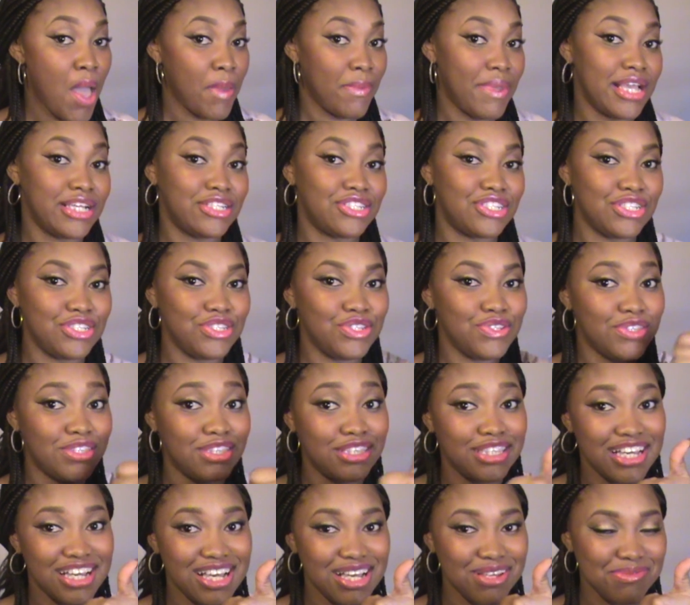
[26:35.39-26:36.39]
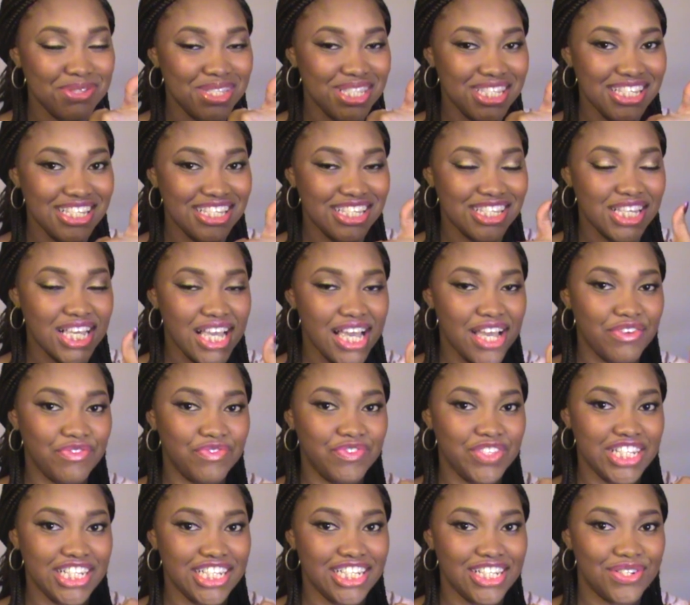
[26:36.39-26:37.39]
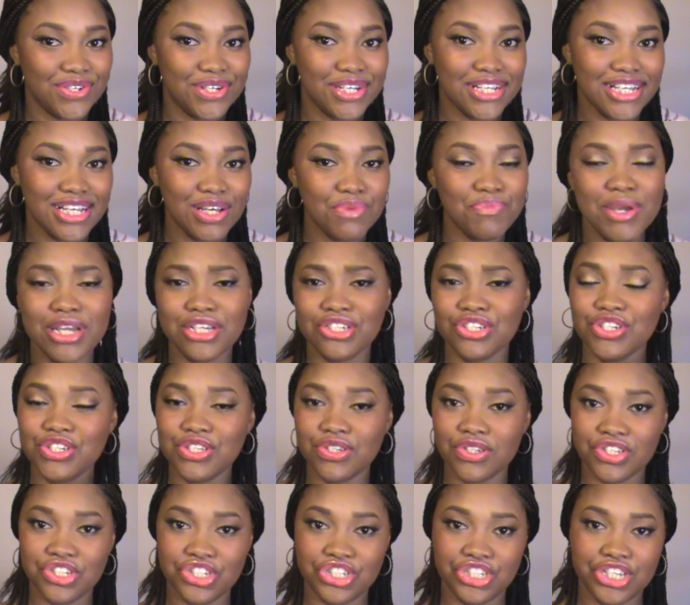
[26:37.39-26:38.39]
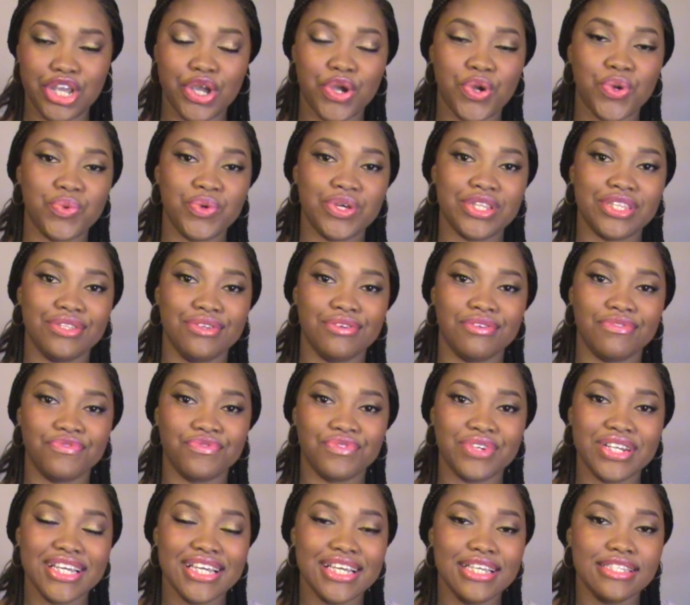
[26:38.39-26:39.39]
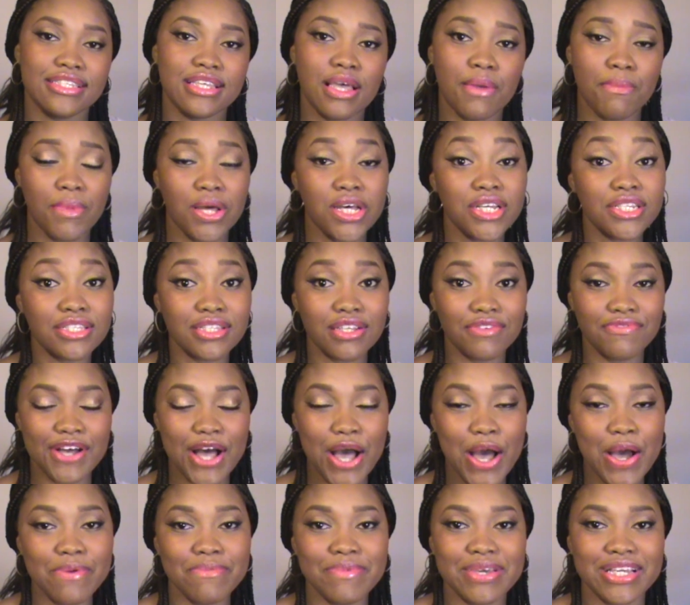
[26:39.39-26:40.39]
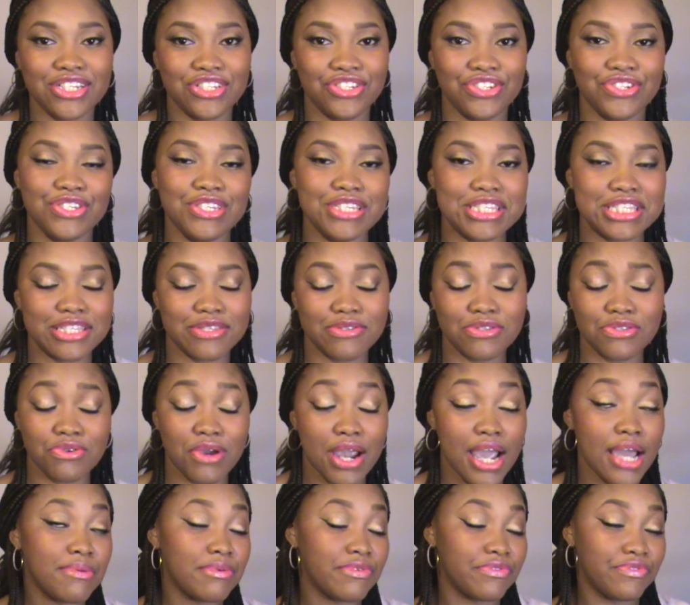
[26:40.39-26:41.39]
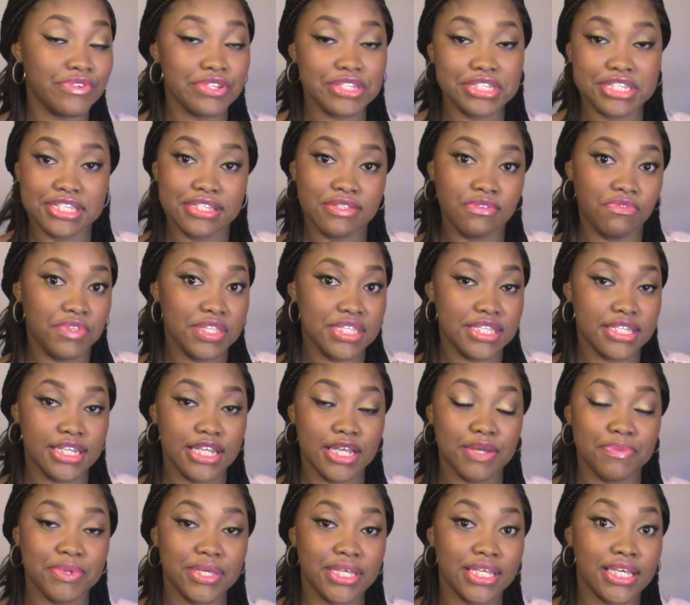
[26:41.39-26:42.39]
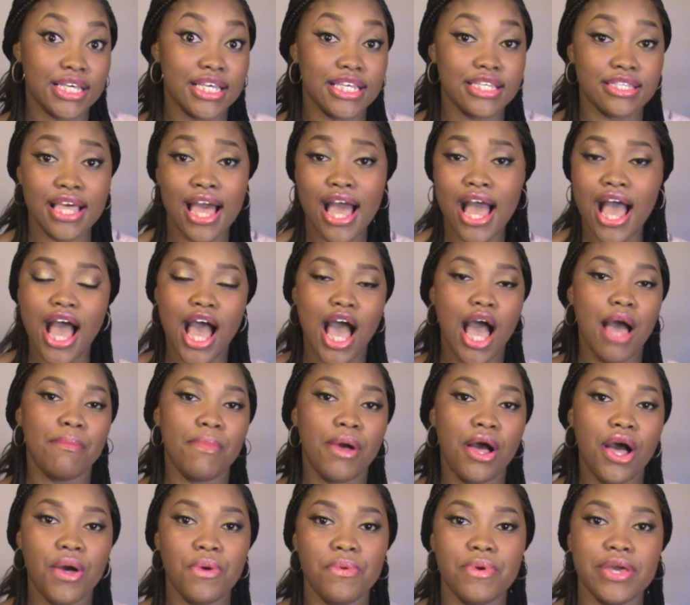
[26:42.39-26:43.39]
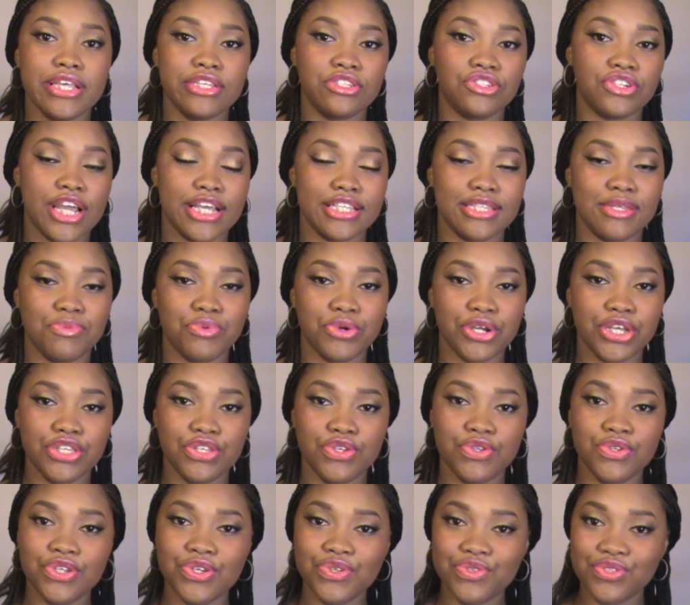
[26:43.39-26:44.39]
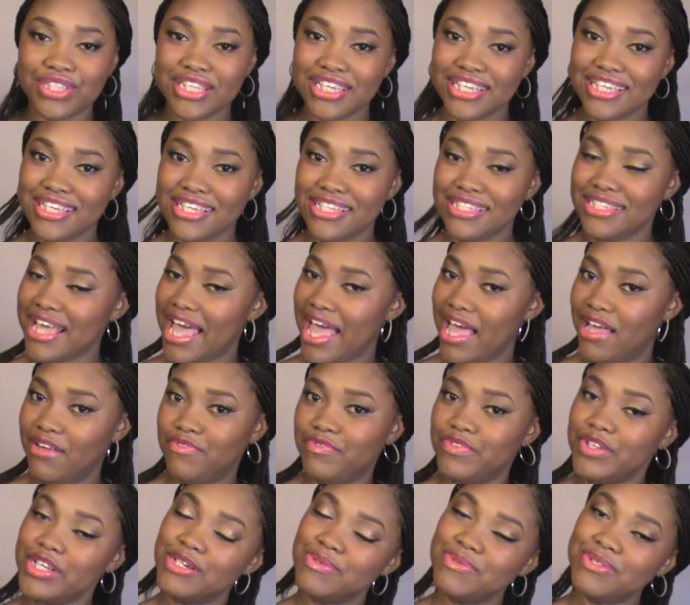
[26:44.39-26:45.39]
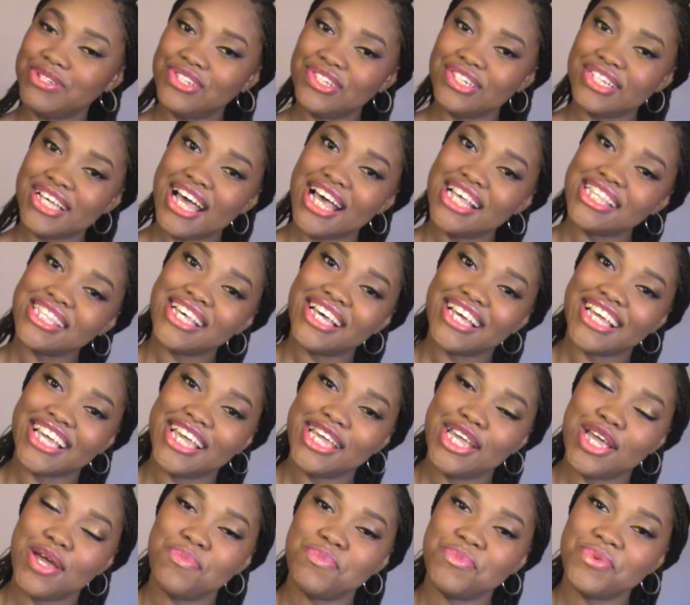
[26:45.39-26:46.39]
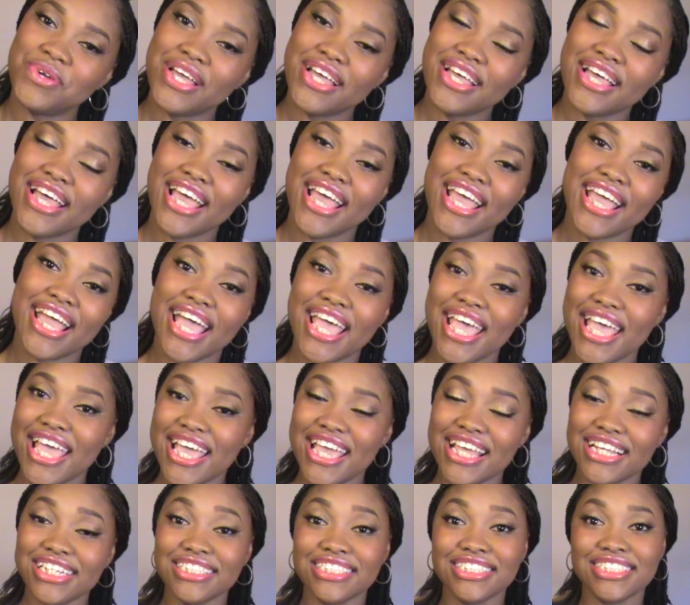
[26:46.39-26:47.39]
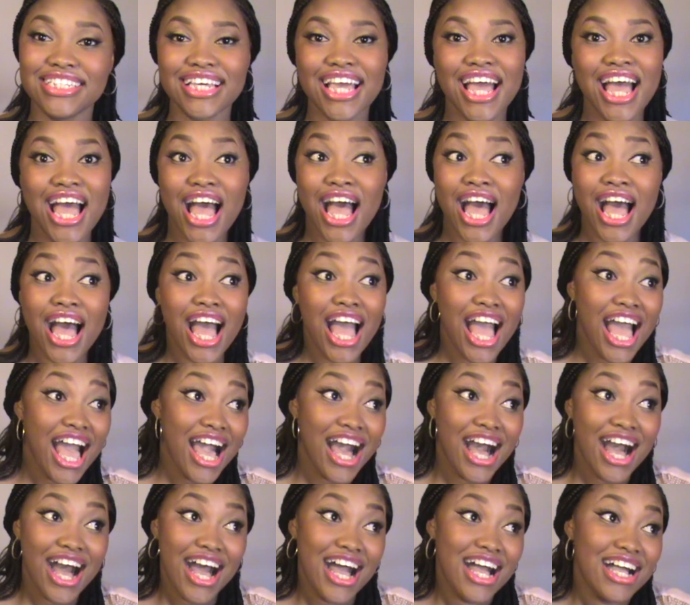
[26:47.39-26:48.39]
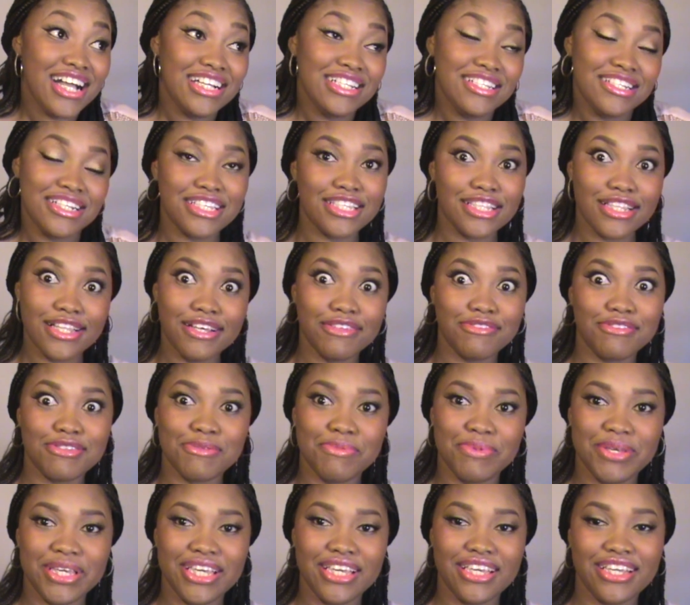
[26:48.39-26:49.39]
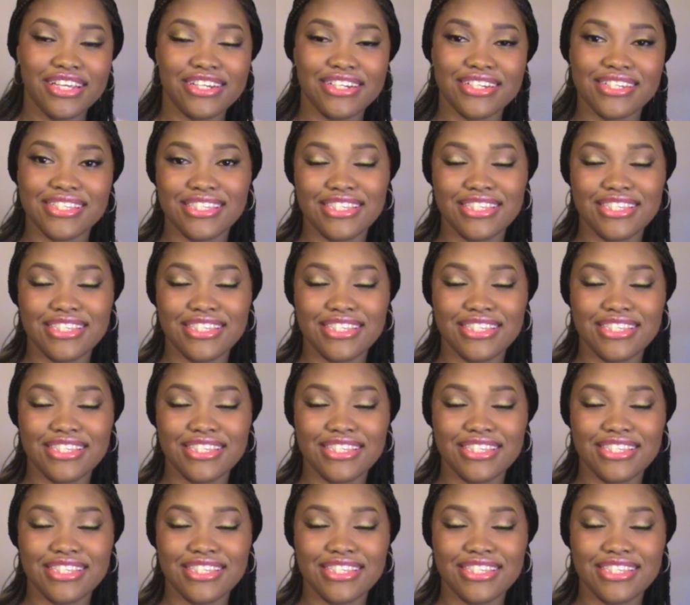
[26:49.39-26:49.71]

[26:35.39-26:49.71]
Make sure you thumbs this video up. Make sure you share it with your friends. And most of all, make sure you subscribe if you're just visiting because I'm always trying to bring you new things and have fun with you guys on camera. And I just love to be here.